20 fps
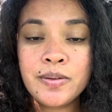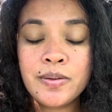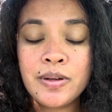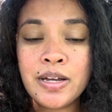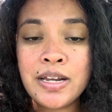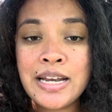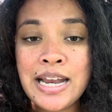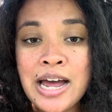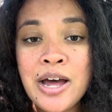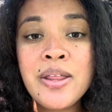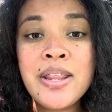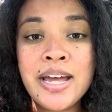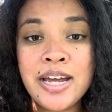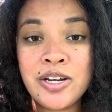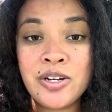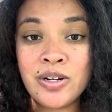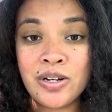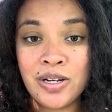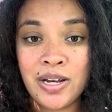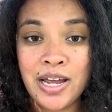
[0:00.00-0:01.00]
allow that in
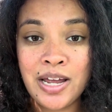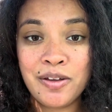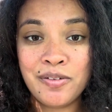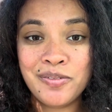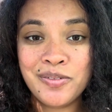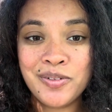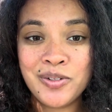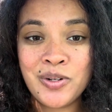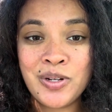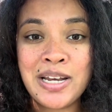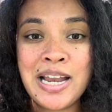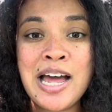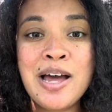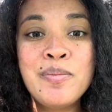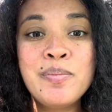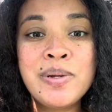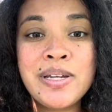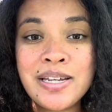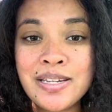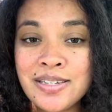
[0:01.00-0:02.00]
your life, to allow
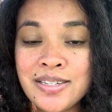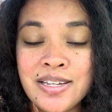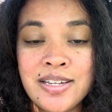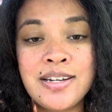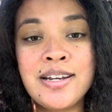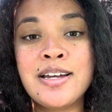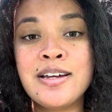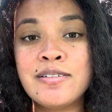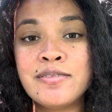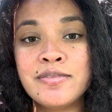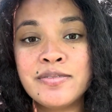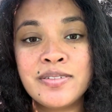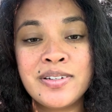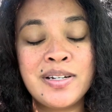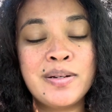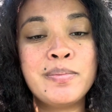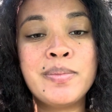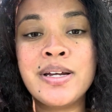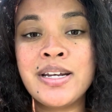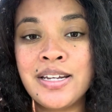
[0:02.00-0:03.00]
peace and love and
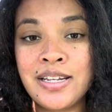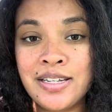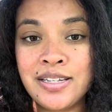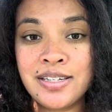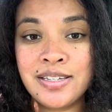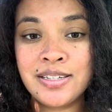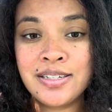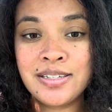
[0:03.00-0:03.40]
abundance.